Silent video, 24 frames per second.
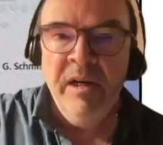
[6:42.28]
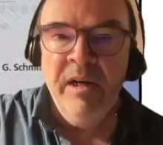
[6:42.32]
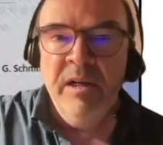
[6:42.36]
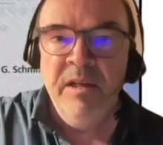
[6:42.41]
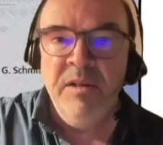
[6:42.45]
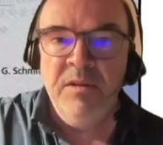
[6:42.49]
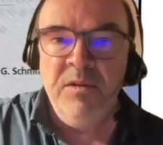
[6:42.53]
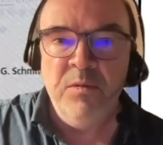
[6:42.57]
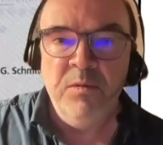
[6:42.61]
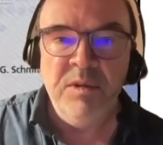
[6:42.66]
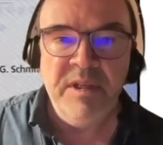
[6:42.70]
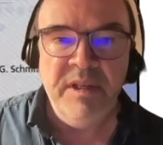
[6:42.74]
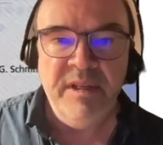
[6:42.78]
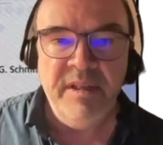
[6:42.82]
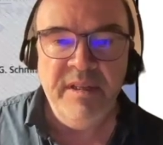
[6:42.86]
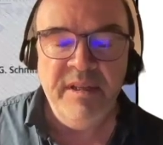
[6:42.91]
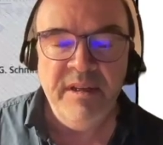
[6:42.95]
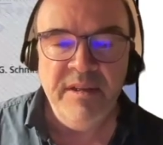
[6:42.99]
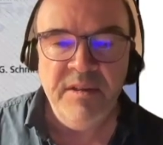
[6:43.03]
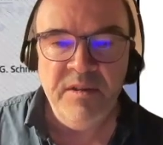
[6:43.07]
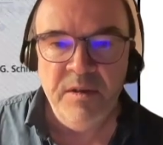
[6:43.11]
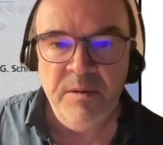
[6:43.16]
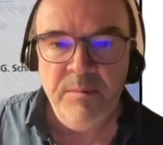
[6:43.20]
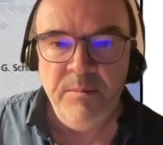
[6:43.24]
So that
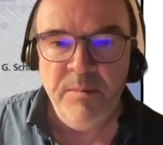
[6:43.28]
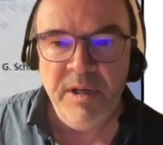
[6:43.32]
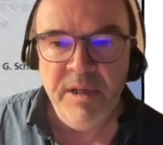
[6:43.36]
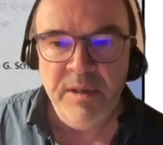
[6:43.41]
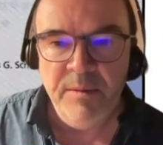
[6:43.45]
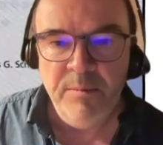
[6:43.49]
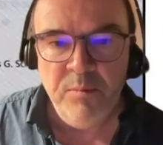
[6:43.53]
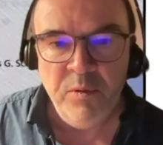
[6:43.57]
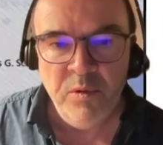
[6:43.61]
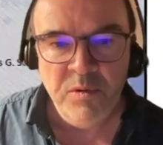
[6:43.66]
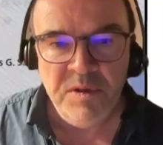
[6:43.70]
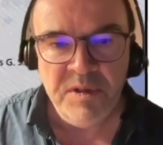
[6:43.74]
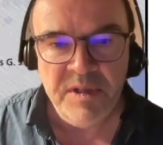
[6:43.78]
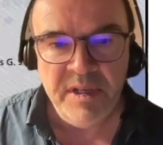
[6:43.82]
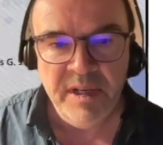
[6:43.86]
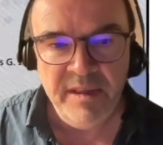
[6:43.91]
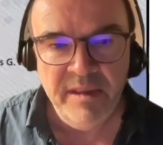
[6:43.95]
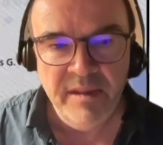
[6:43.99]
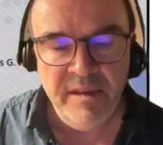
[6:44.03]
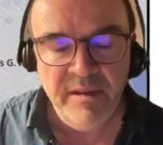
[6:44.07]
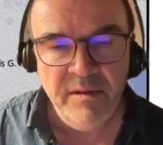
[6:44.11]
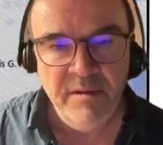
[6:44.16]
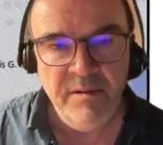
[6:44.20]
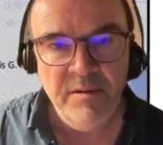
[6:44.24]
are my books
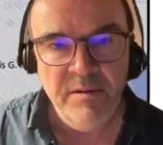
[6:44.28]
and